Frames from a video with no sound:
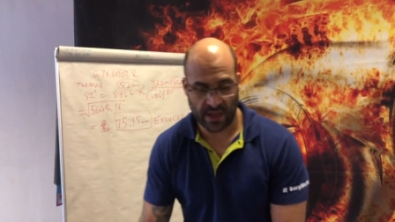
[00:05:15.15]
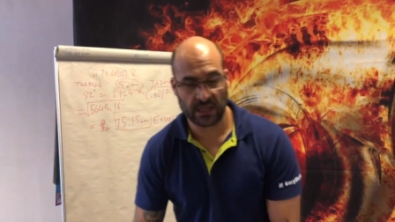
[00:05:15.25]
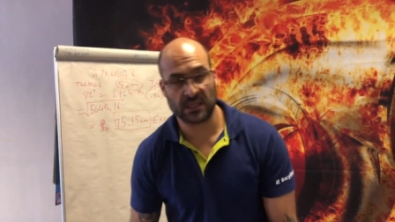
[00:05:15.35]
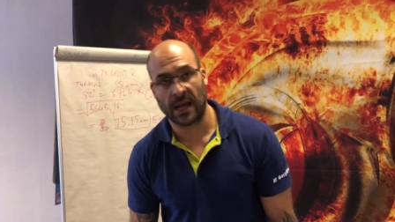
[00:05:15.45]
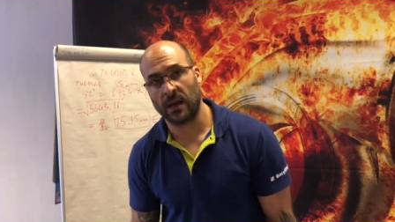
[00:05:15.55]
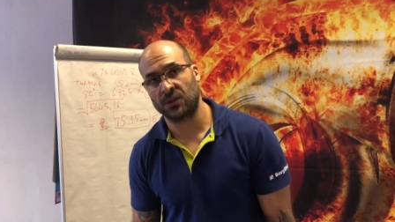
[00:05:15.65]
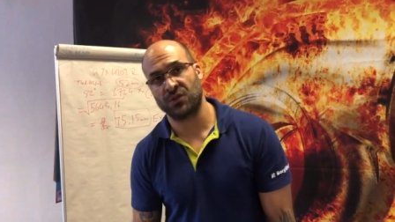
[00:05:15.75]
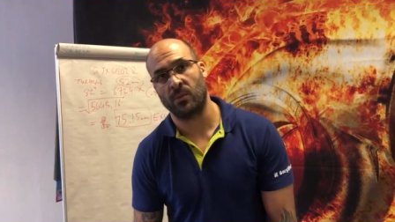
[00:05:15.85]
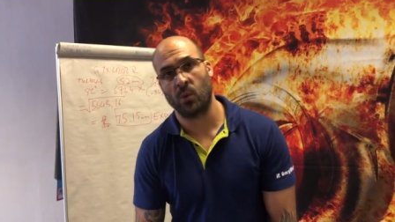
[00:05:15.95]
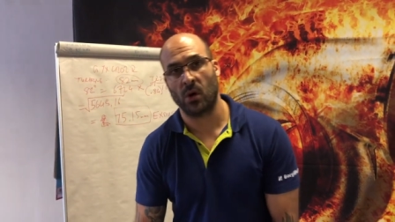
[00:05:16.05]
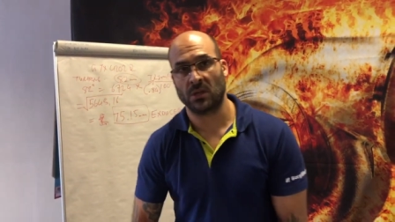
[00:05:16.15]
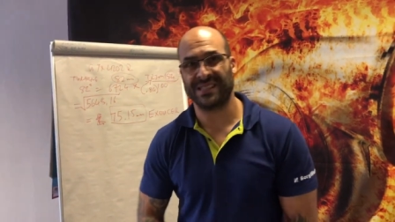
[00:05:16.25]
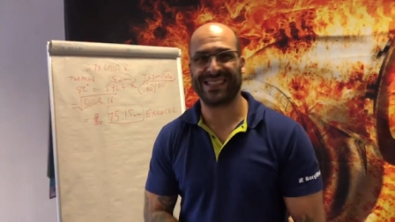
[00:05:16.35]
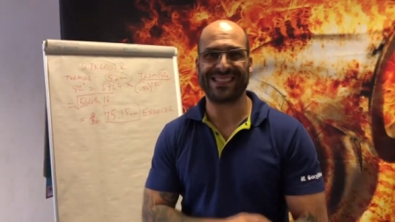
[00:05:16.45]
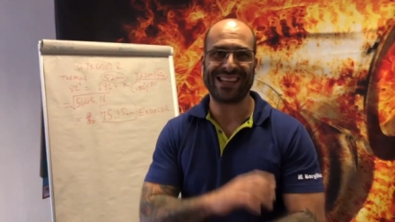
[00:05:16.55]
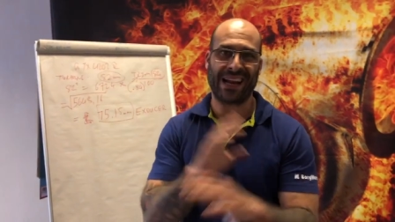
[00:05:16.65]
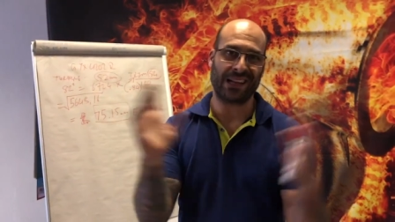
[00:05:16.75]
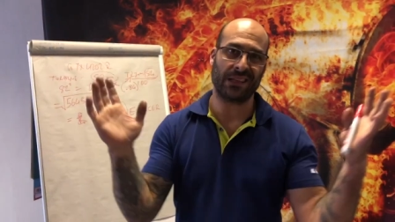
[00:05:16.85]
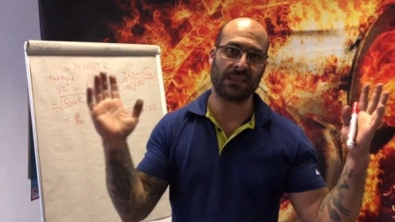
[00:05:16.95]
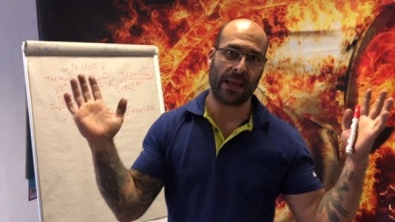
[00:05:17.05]
that is how Trim works. It's
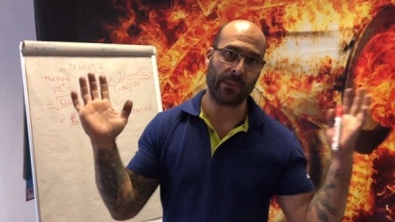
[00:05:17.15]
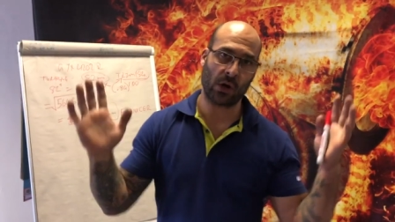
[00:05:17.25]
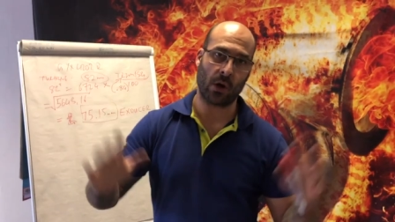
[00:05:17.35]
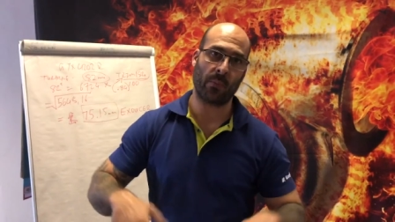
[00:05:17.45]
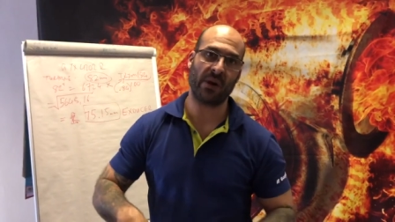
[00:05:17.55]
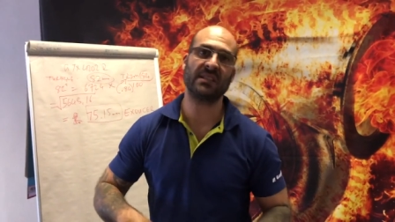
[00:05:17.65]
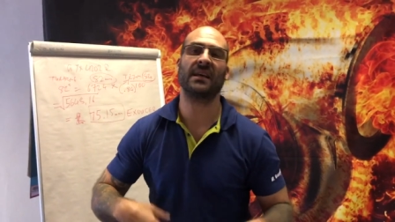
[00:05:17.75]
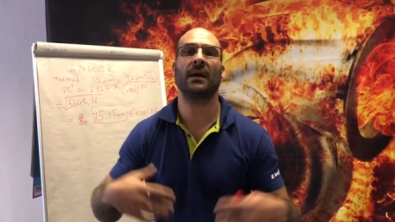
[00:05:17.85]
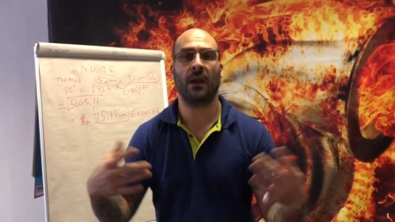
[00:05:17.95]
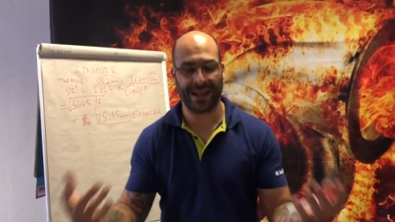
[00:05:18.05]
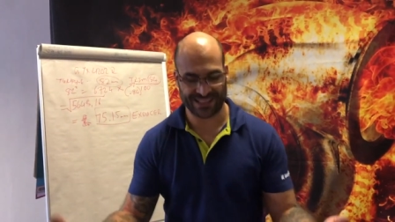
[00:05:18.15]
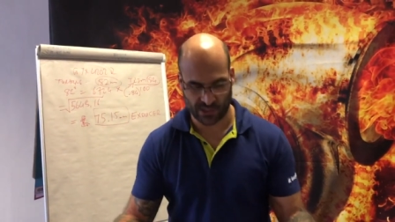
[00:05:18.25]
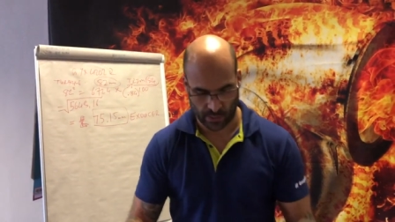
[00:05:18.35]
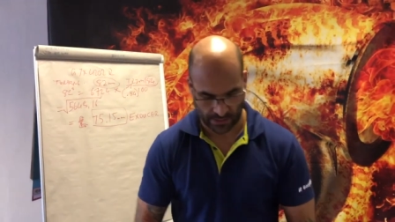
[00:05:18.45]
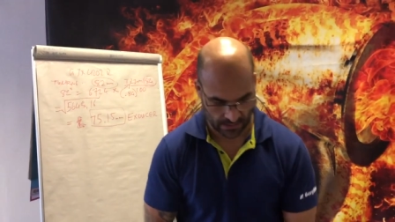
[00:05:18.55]
exactly the same in a compressor. Let's do